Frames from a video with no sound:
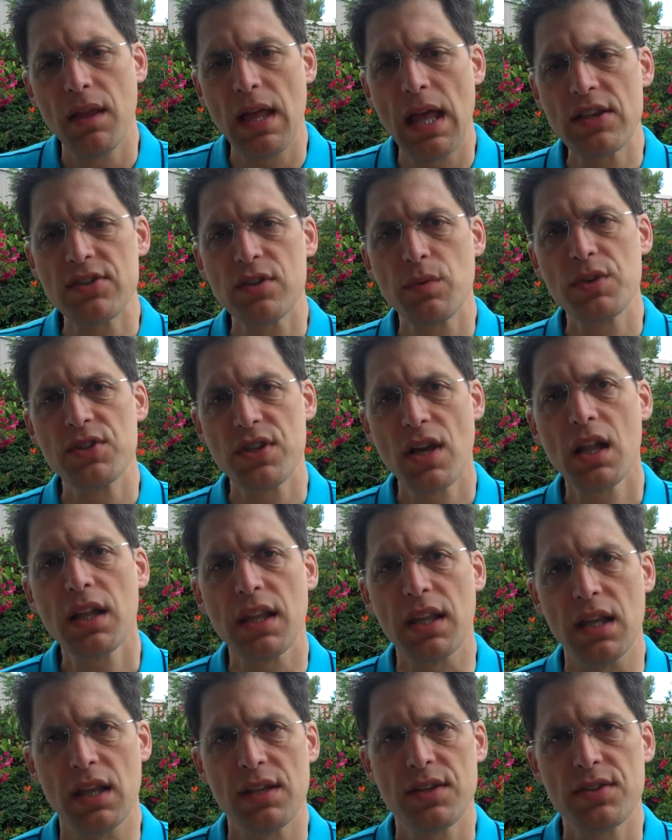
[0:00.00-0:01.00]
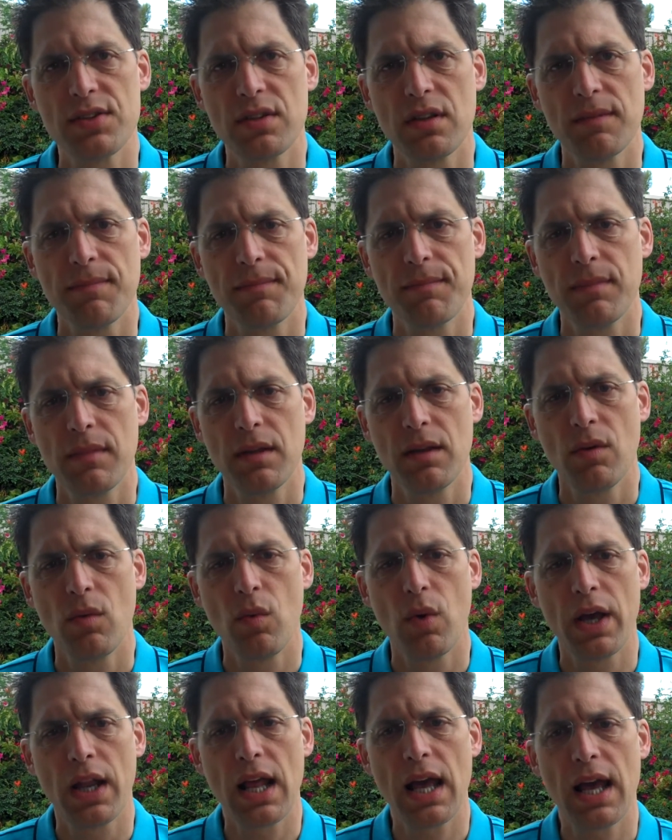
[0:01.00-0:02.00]
as a result of this,
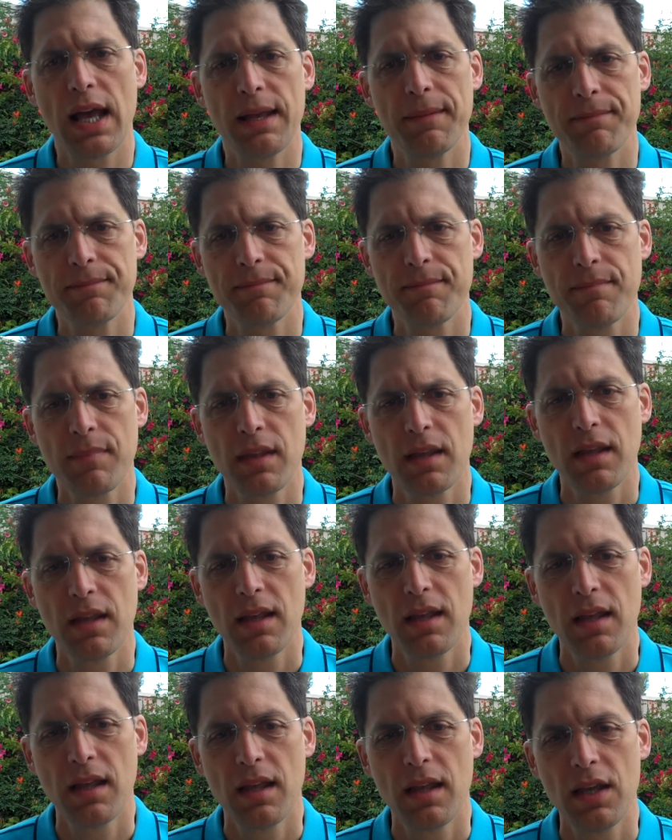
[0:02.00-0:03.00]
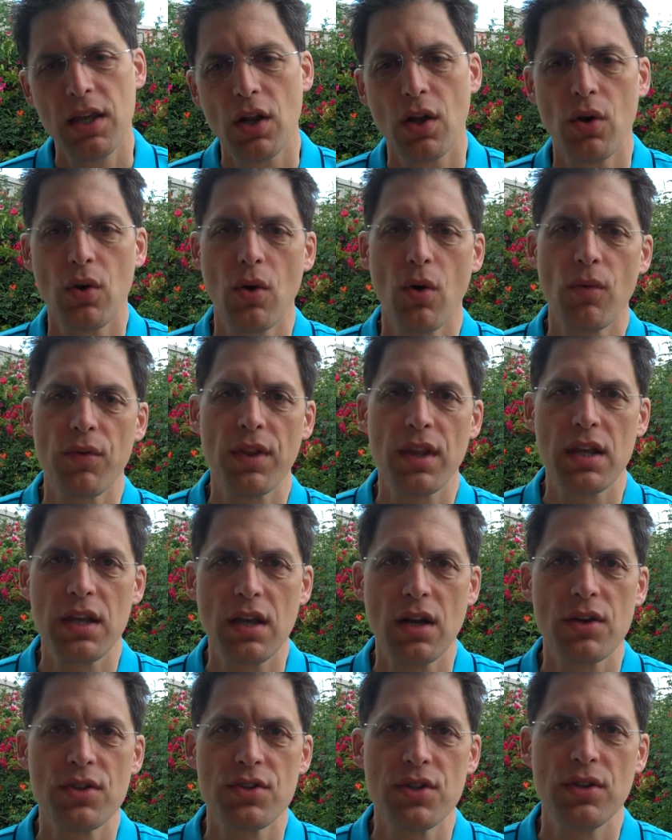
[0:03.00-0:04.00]
when over the
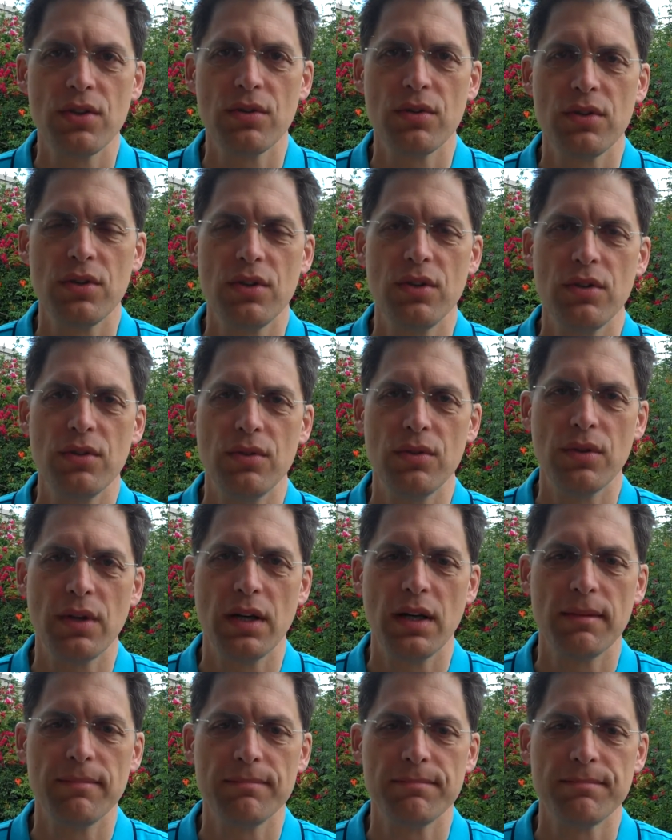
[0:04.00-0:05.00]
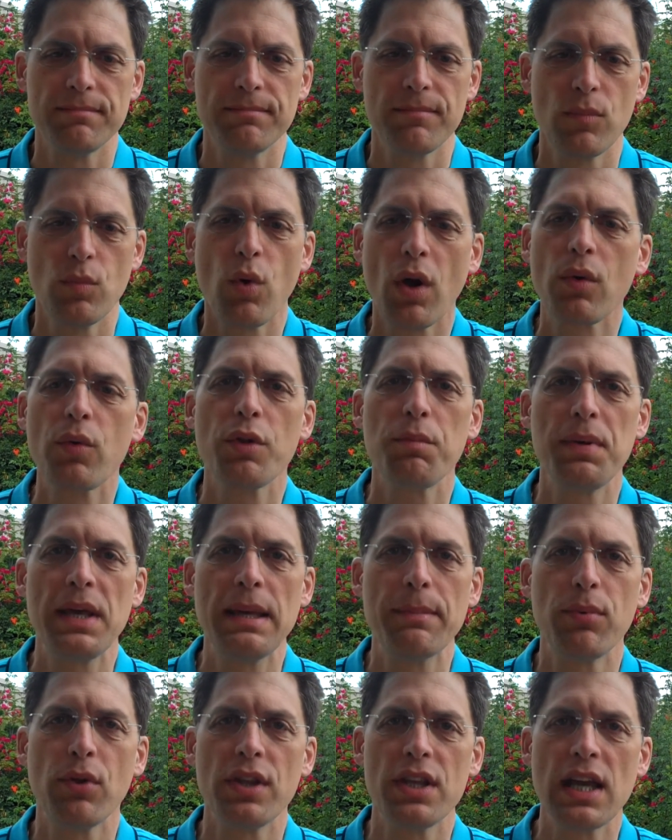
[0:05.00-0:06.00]
years you work with
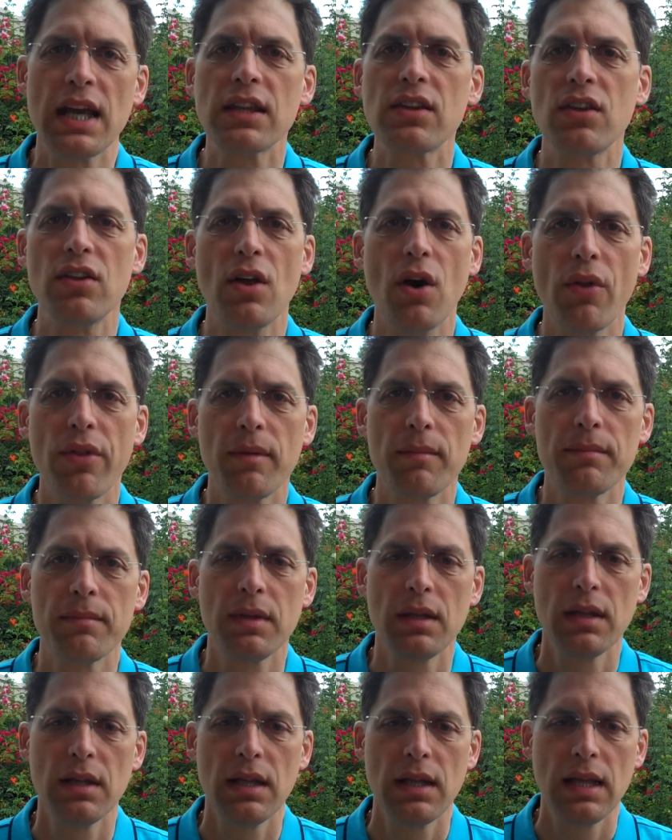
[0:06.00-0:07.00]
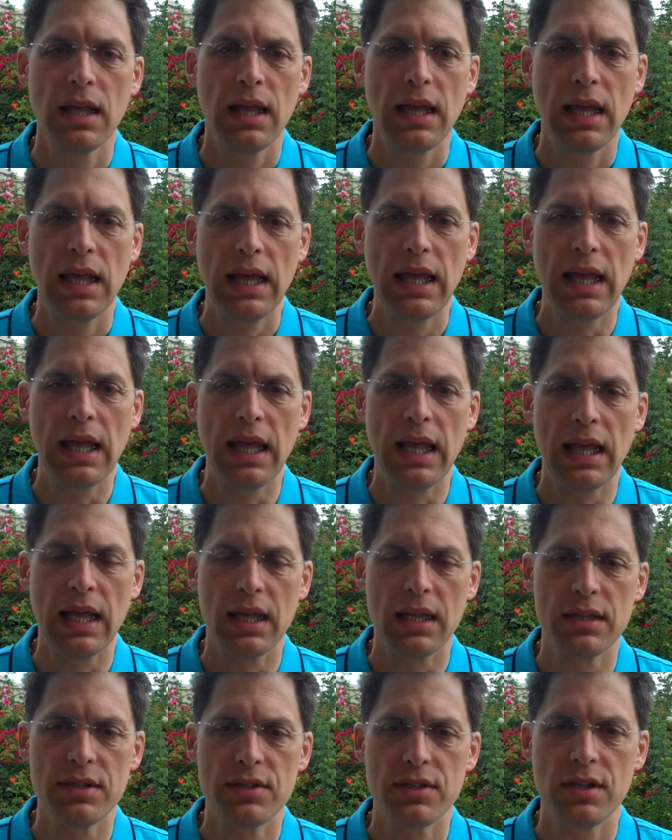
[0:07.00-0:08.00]
people, you get to know them,
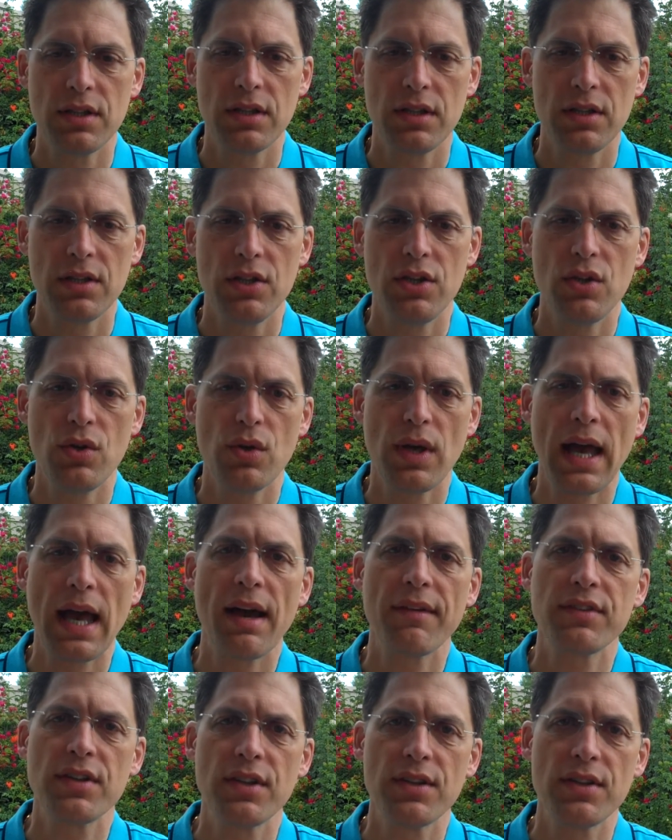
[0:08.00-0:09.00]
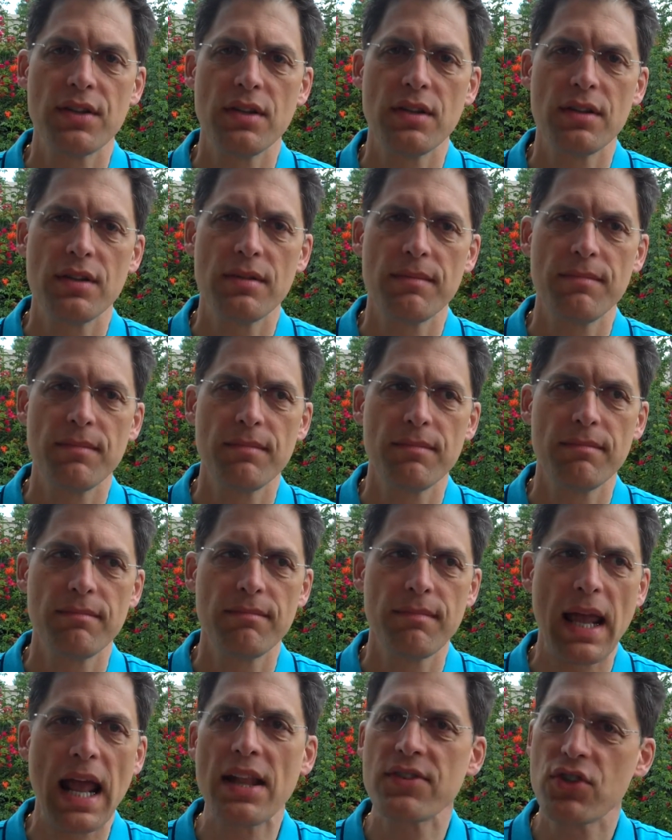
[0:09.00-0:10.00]
and you have to
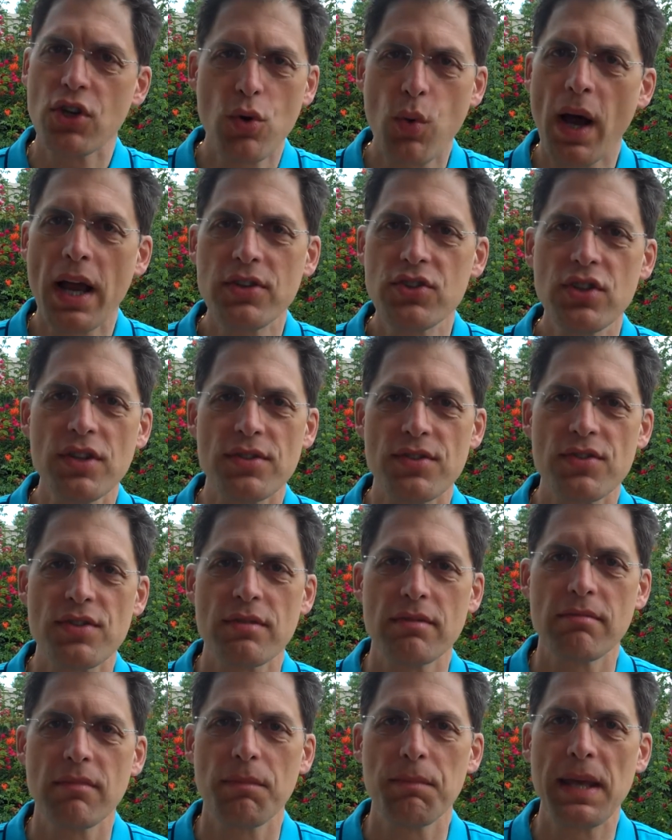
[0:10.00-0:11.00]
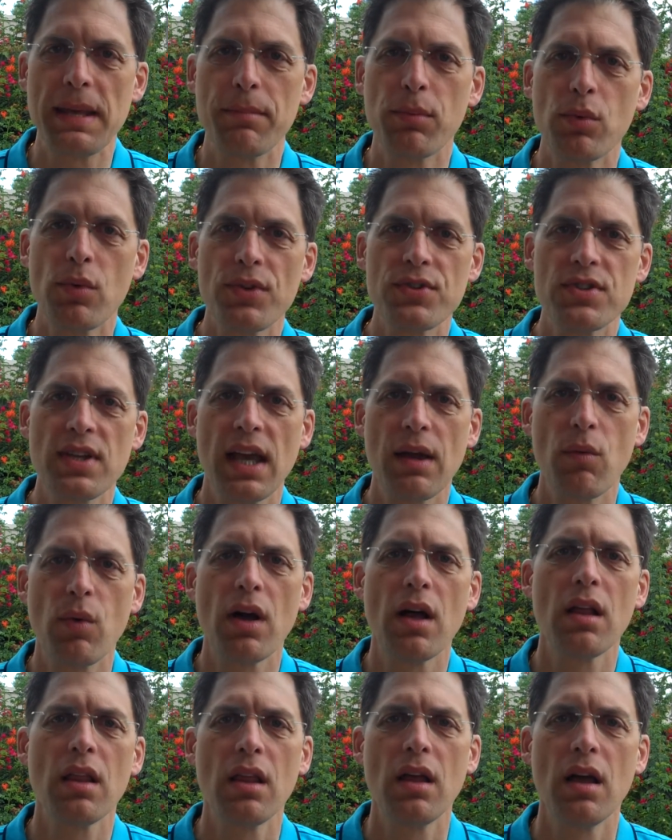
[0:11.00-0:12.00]
answer questions. People will say,
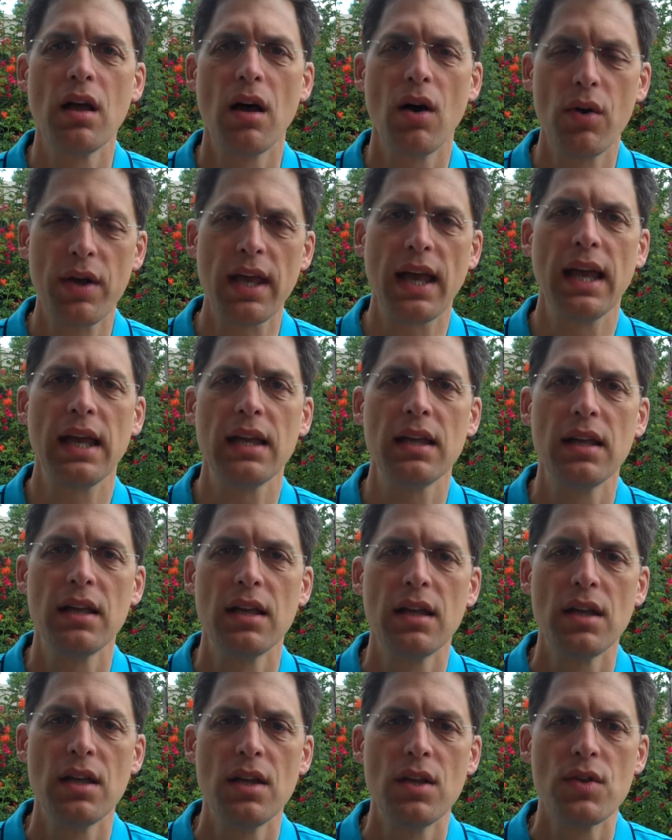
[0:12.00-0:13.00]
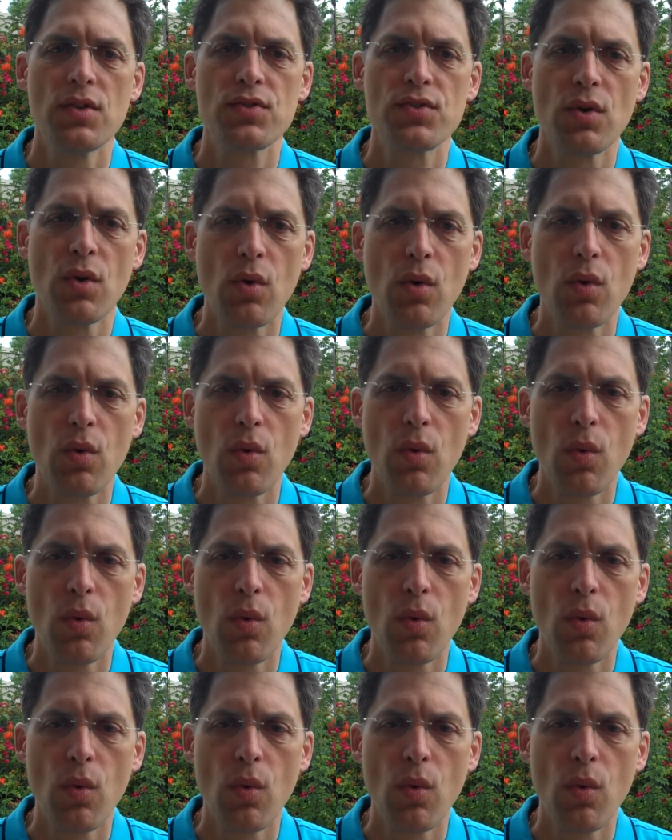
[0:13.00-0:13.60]
well, okay, so